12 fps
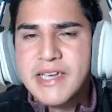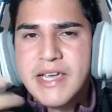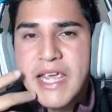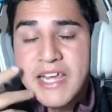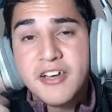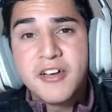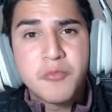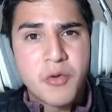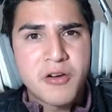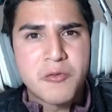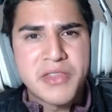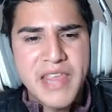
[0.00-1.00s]
It could
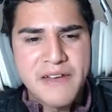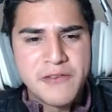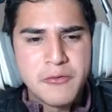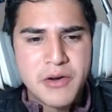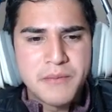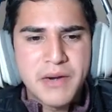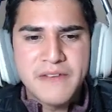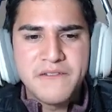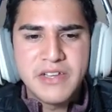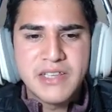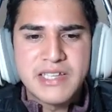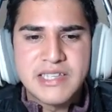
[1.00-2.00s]
work with everyone, but I
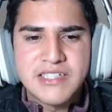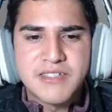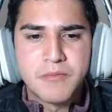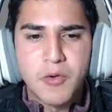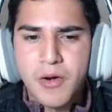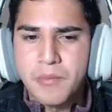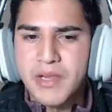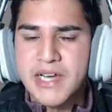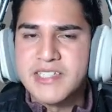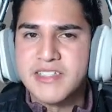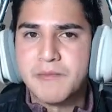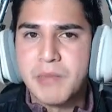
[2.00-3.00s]
feel like this more
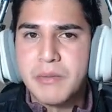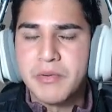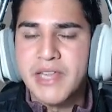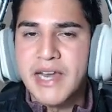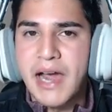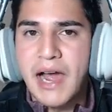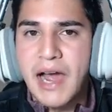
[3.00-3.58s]
applies to people that